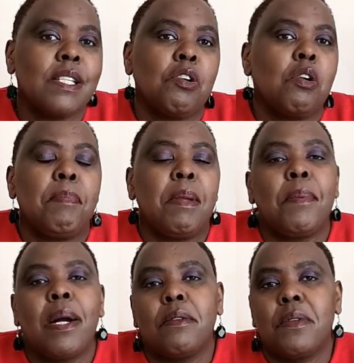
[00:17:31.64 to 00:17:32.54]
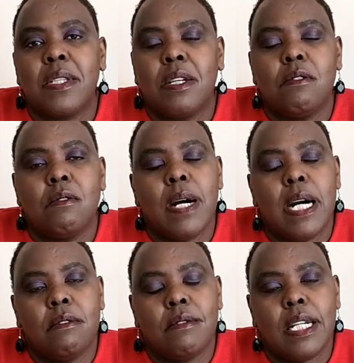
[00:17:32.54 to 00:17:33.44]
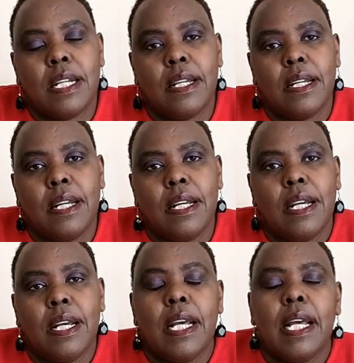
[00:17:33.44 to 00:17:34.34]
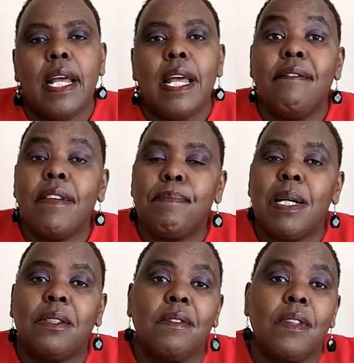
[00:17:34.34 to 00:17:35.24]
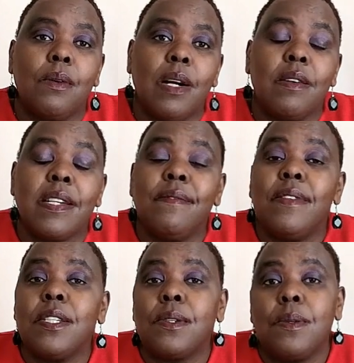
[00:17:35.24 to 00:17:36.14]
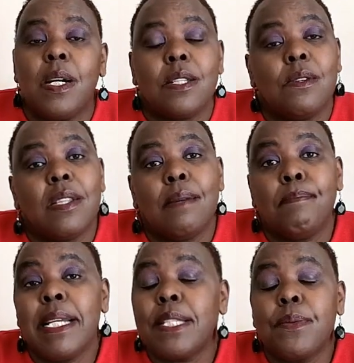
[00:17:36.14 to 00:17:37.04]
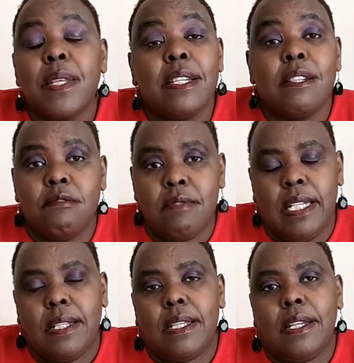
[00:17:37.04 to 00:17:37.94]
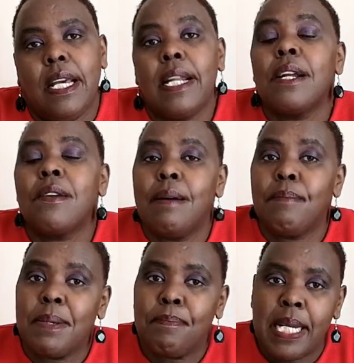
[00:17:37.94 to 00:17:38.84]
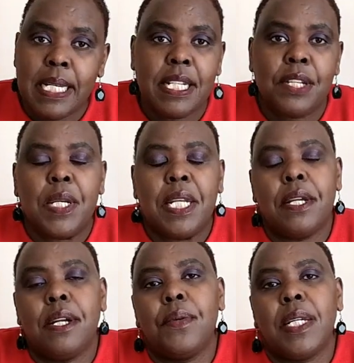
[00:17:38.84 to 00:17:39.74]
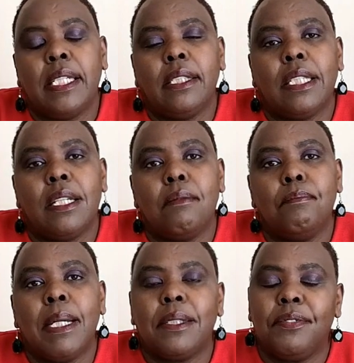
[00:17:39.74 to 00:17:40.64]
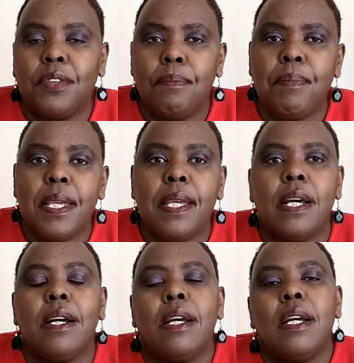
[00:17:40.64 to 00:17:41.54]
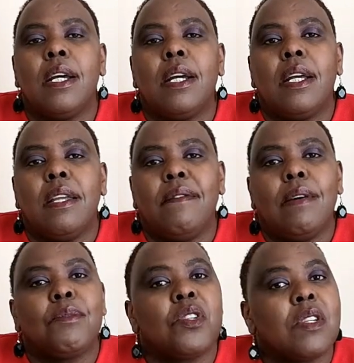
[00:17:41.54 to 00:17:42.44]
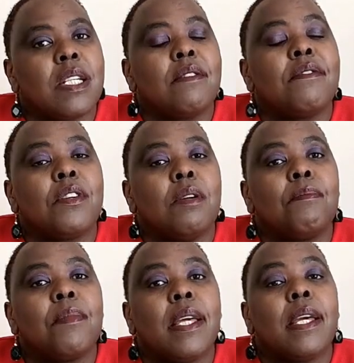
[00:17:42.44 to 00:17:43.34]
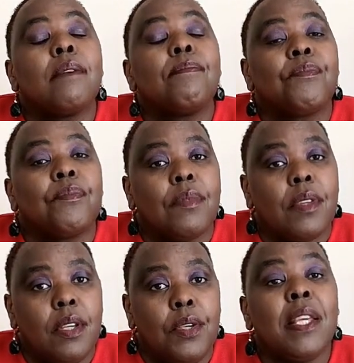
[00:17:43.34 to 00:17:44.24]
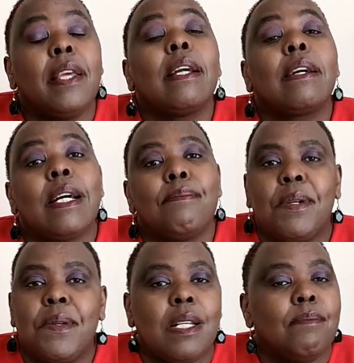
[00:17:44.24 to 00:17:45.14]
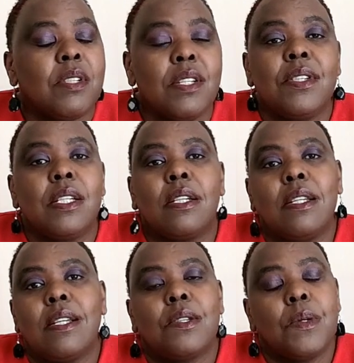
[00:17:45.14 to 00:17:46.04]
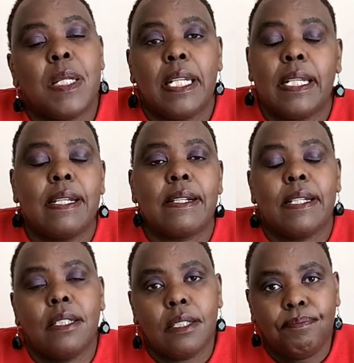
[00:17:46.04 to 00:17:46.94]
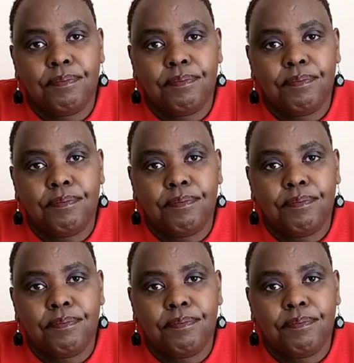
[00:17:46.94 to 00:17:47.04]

all people across the whole world. Every part of the world, every school has got the best way they do it. And I know I'm reminding you and you're doing it, but from here, if I'm talking from the England, because I'm teaching in a school in England.